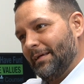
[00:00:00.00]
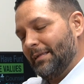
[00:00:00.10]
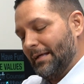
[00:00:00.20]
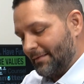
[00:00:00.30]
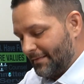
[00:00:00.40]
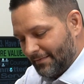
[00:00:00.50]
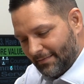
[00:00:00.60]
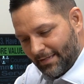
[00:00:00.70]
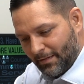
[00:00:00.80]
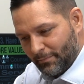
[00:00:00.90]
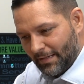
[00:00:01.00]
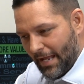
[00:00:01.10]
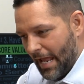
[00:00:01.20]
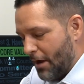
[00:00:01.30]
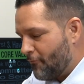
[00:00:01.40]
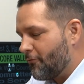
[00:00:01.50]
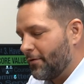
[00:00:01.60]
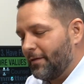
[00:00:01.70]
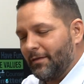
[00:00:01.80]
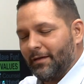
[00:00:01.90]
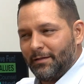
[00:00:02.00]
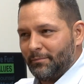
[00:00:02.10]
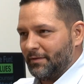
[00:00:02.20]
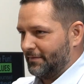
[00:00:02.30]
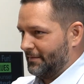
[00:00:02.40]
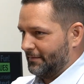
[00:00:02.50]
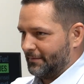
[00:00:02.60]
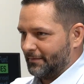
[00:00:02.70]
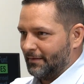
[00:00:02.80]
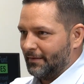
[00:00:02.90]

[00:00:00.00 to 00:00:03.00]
And that's the same in everything in business.